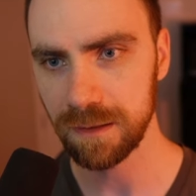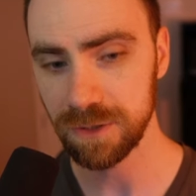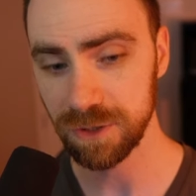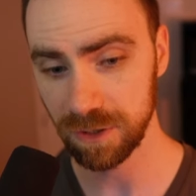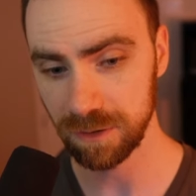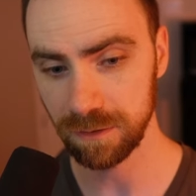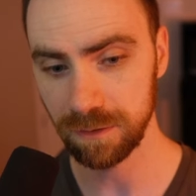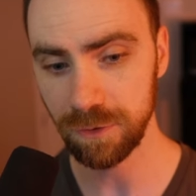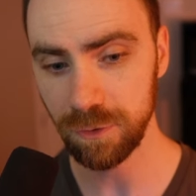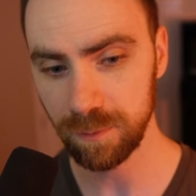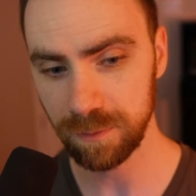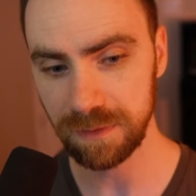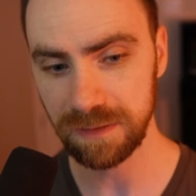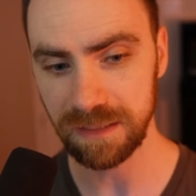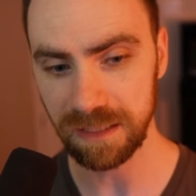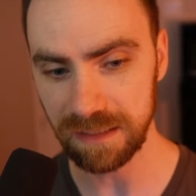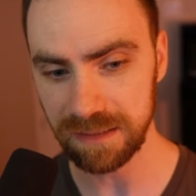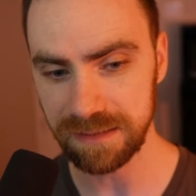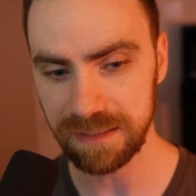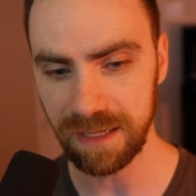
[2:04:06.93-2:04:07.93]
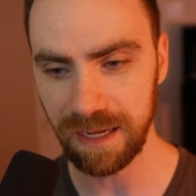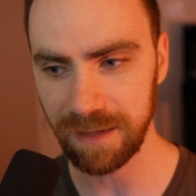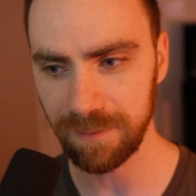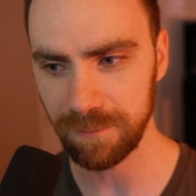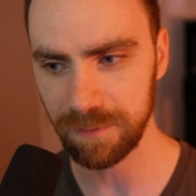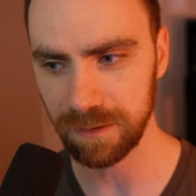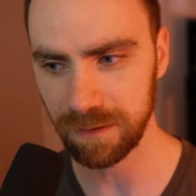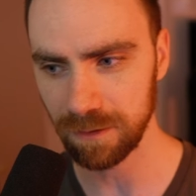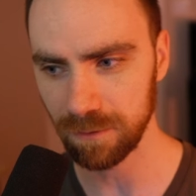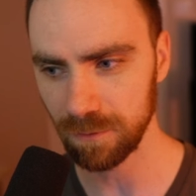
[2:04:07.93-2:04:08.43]
So the loop does
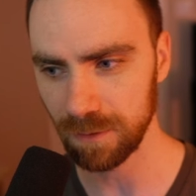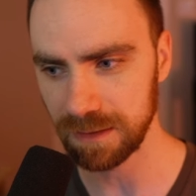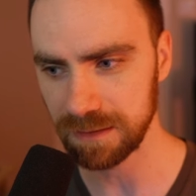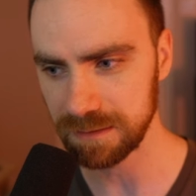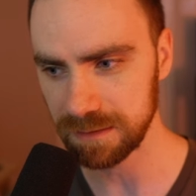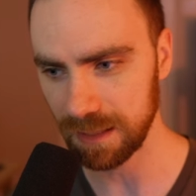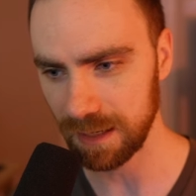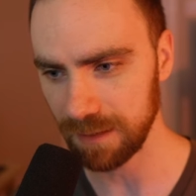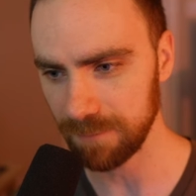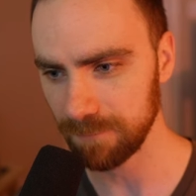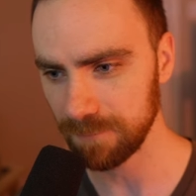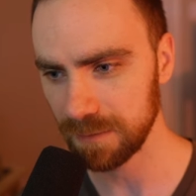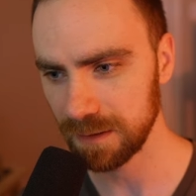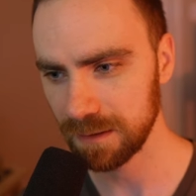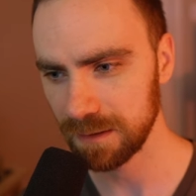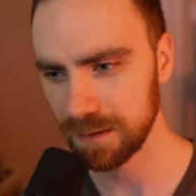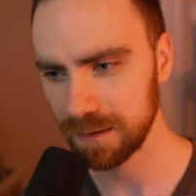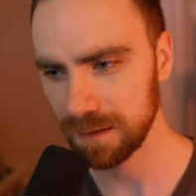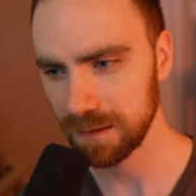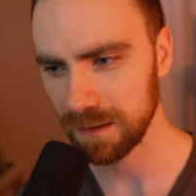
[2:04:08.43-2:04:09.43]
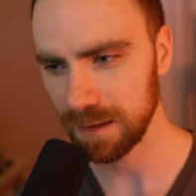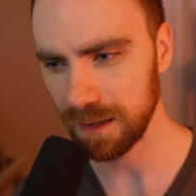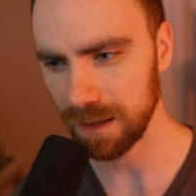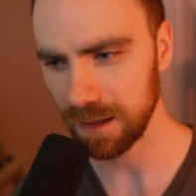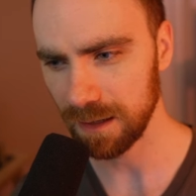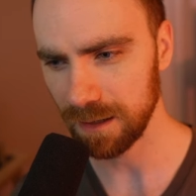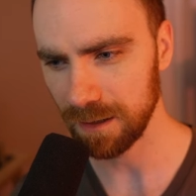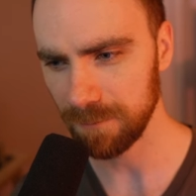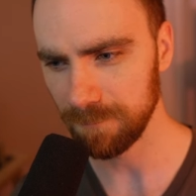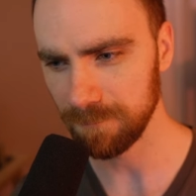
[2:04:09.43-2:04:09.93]
happen at runtime.
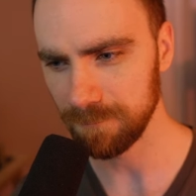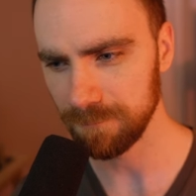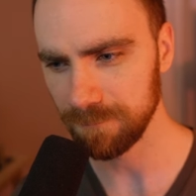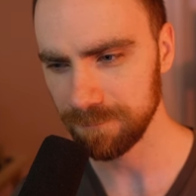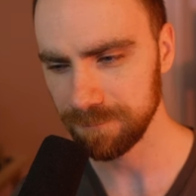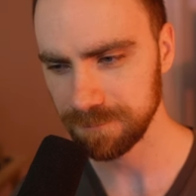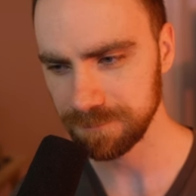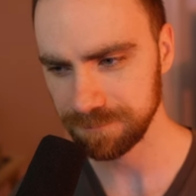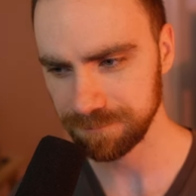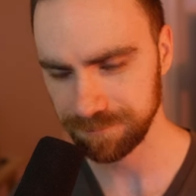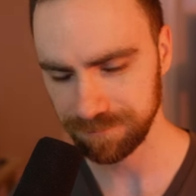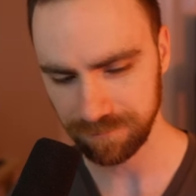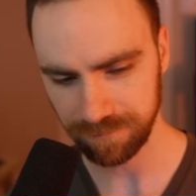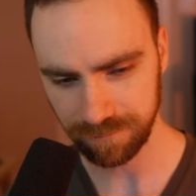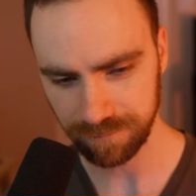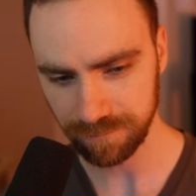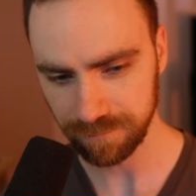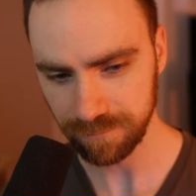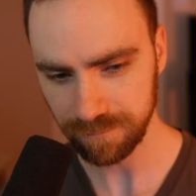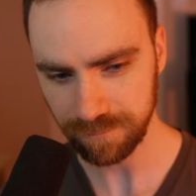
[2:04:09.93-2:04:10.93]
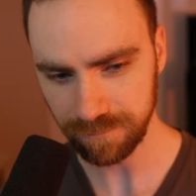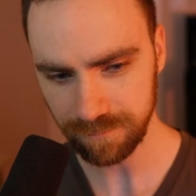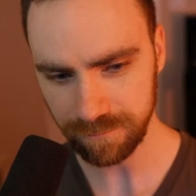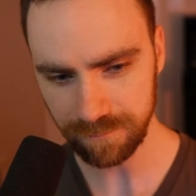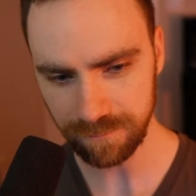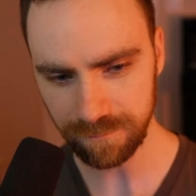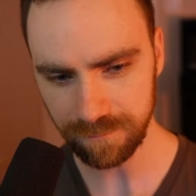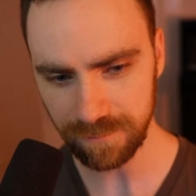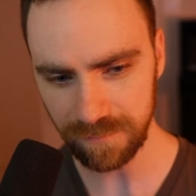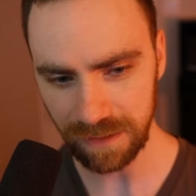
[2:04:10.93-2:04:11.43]
No,
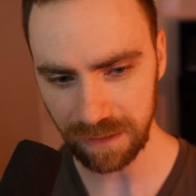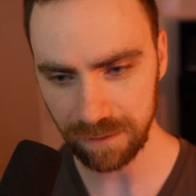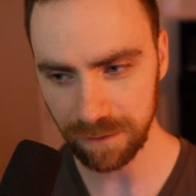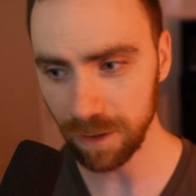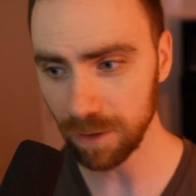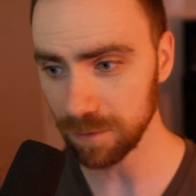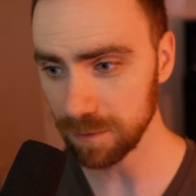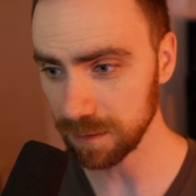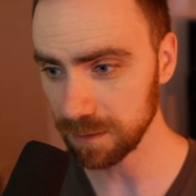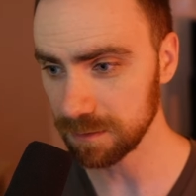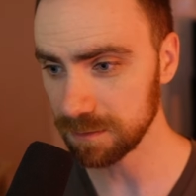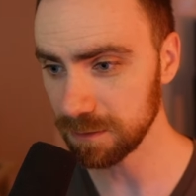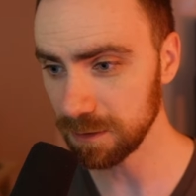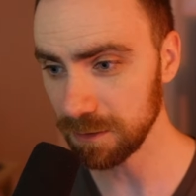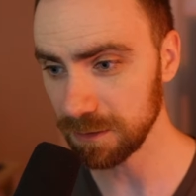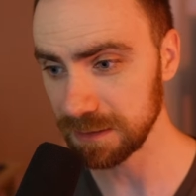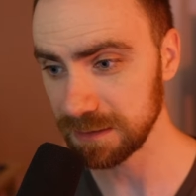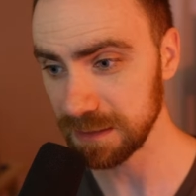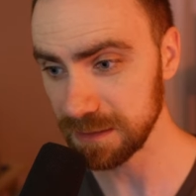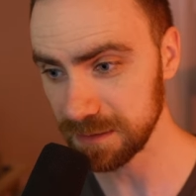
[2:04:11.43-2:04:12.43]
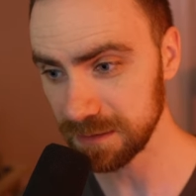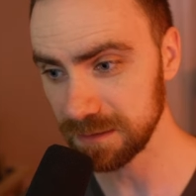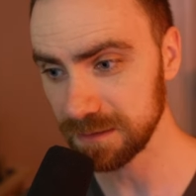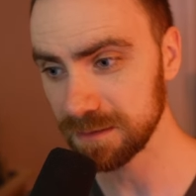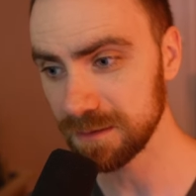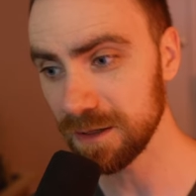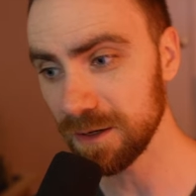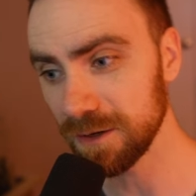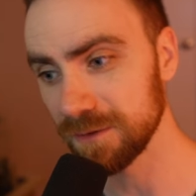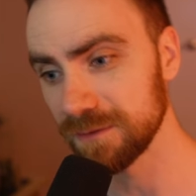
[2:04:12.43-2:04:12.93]
it
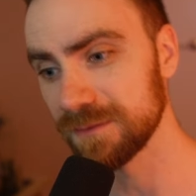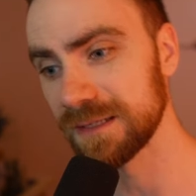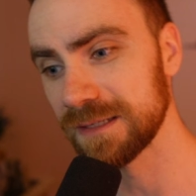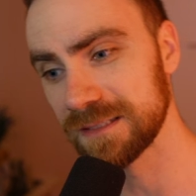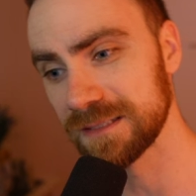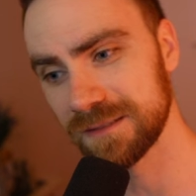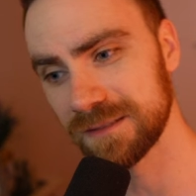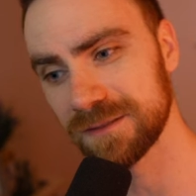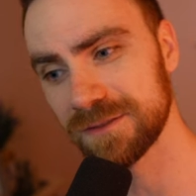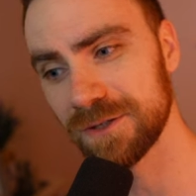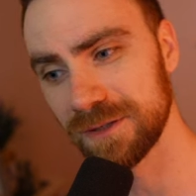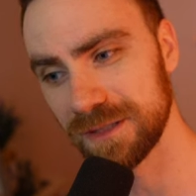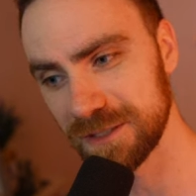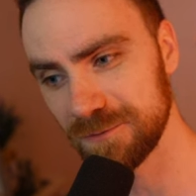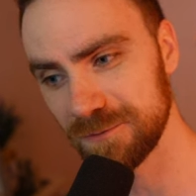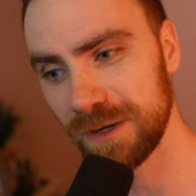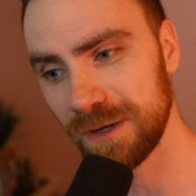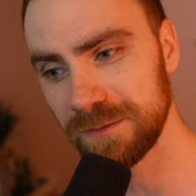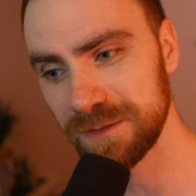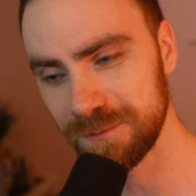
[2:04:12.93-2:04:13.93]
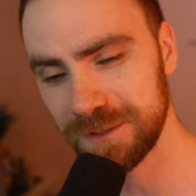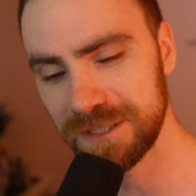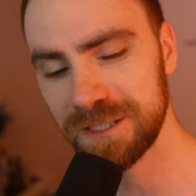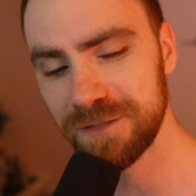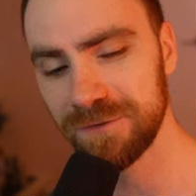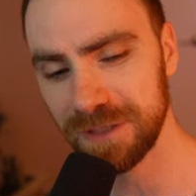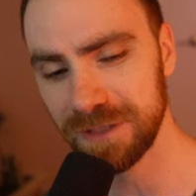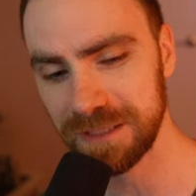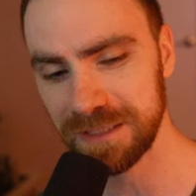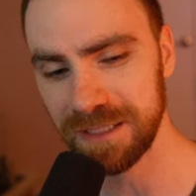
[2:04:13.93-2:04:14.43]
doesn't. No, so this is why I'm
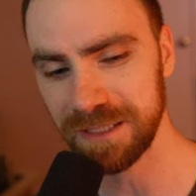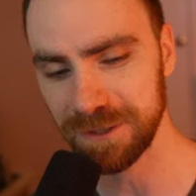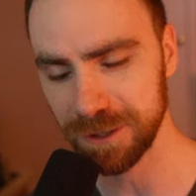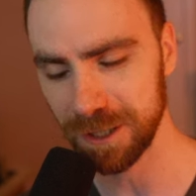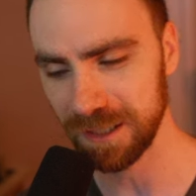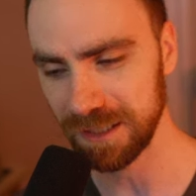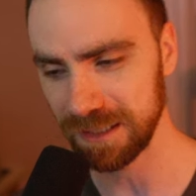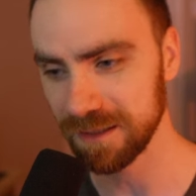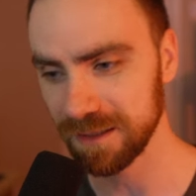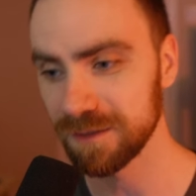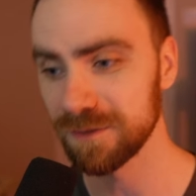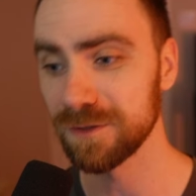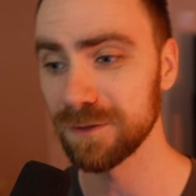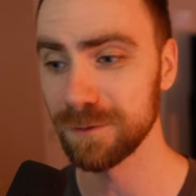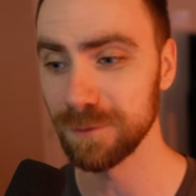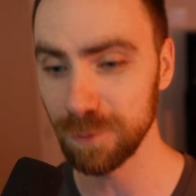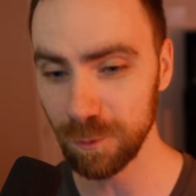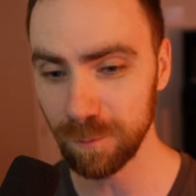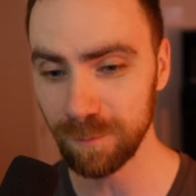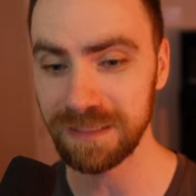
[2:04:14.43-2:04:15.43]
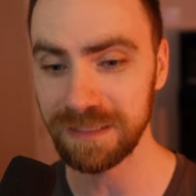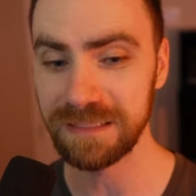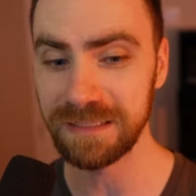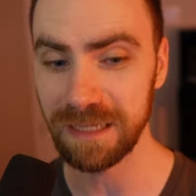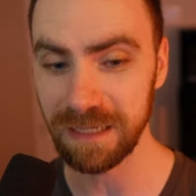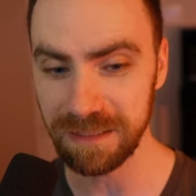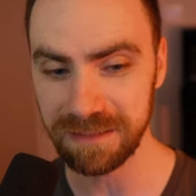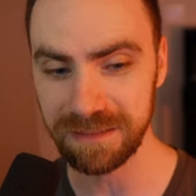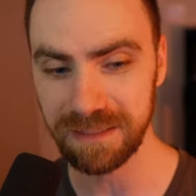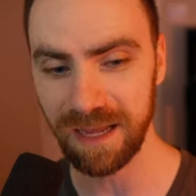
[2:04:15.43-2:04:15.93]
specifically saying, Johnny, the loop
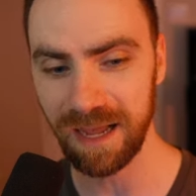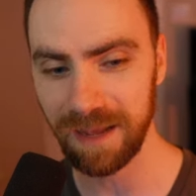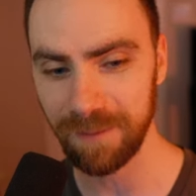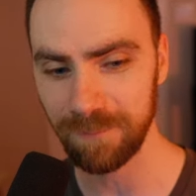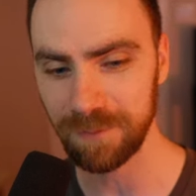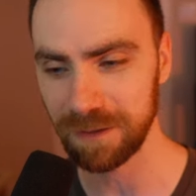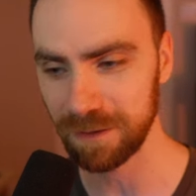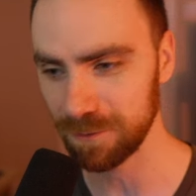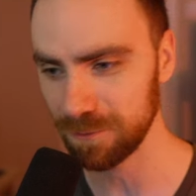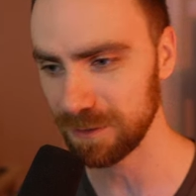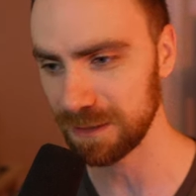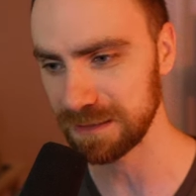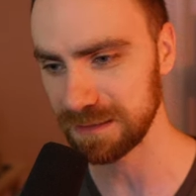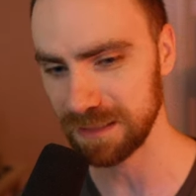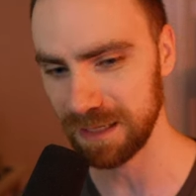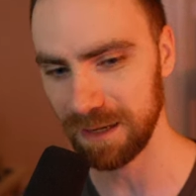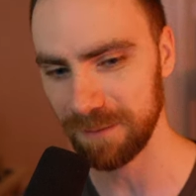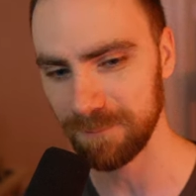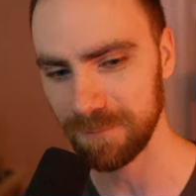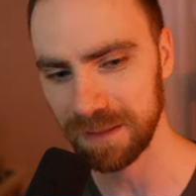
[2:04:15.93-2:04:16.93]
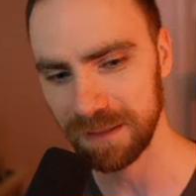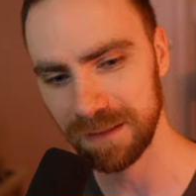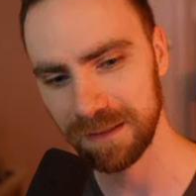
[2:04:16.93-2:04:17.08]
does happen at runtime.